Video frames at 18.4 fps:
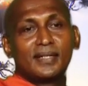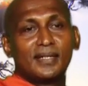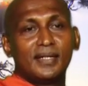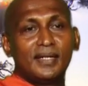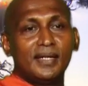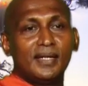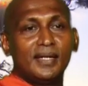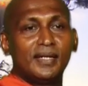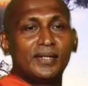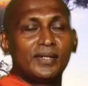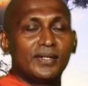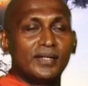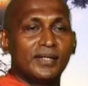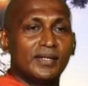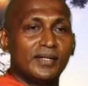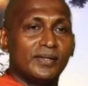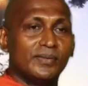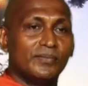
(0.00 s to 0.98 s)
and
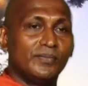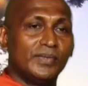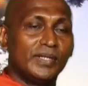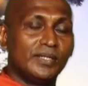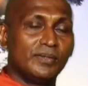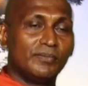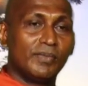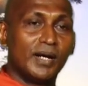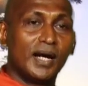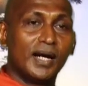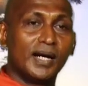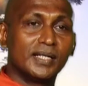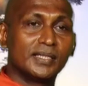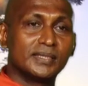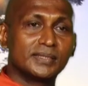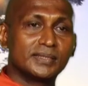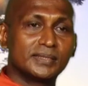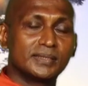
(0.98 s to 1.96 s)
many
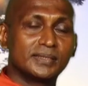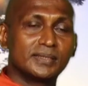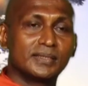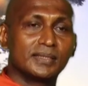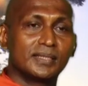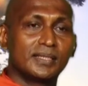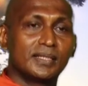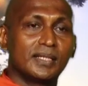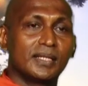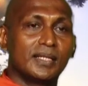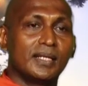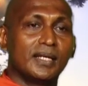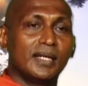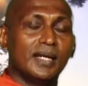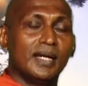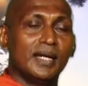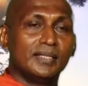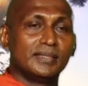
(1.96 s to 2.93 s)
masks,
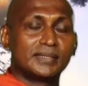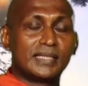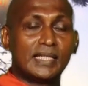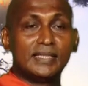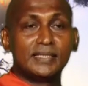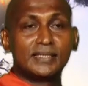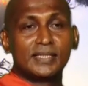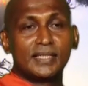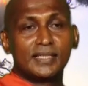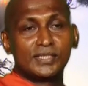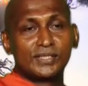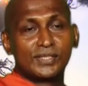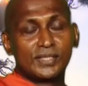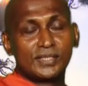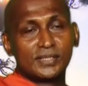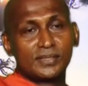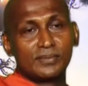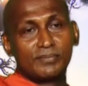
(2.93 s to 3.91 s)
and
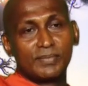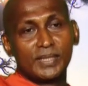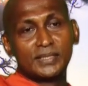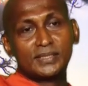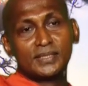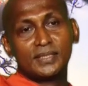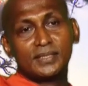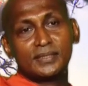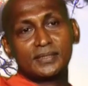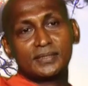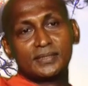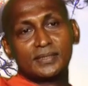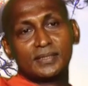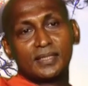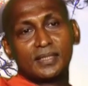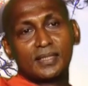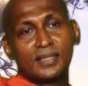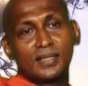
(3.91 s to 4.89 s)
sanitization machines,
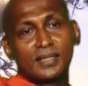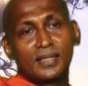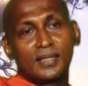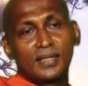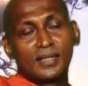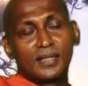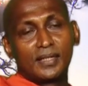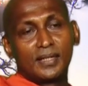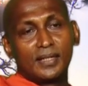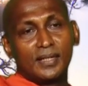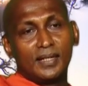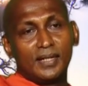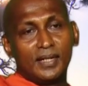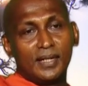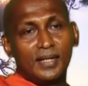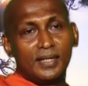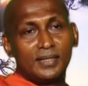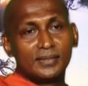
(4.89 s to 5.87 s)

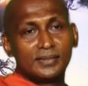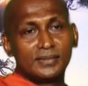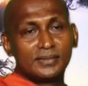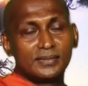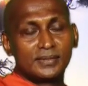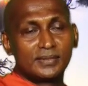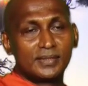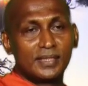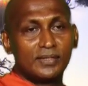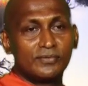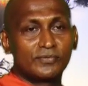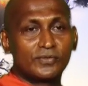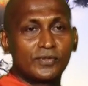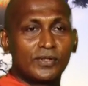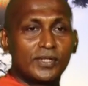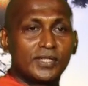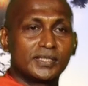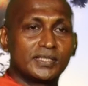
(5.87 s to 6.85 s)
and
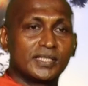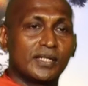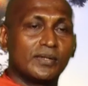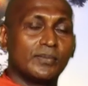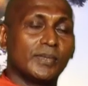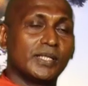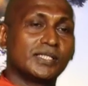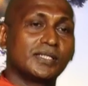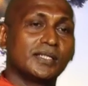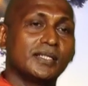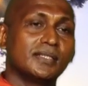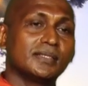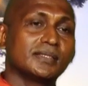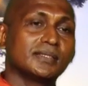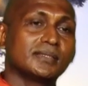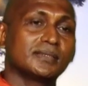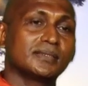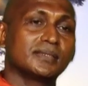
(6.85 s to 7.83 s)
self-quarantine
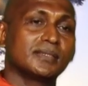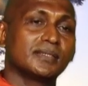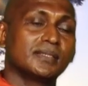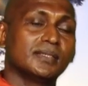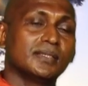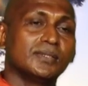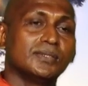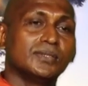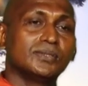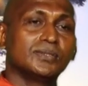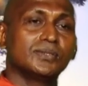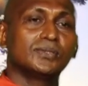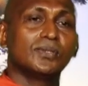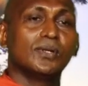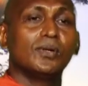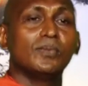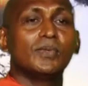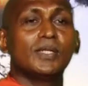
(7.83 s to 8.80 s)
machines.
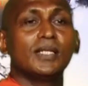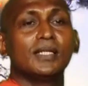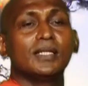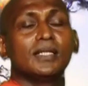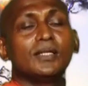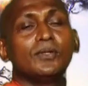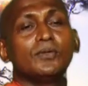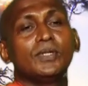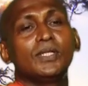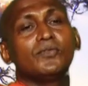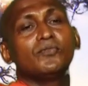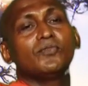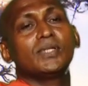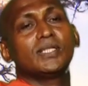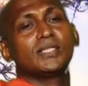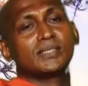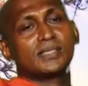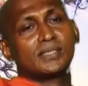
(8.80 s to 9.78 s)
So many new
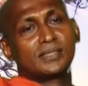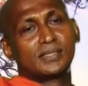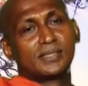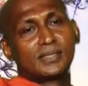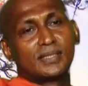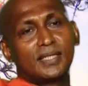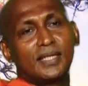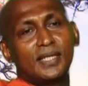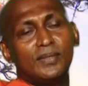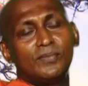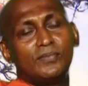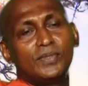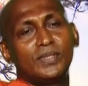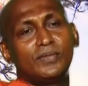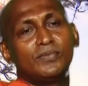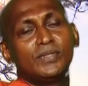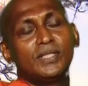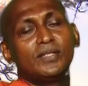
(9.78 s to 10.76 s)
inventions came
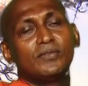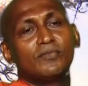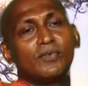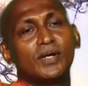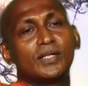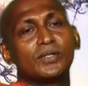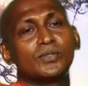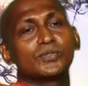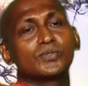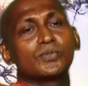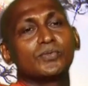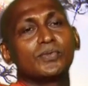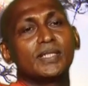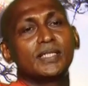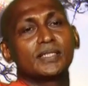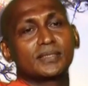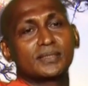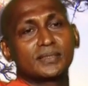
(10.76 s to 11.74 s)
within 1 or 2
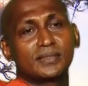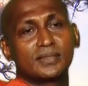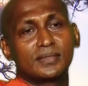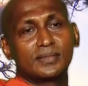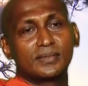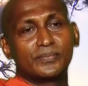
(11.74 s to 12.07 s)
weeks.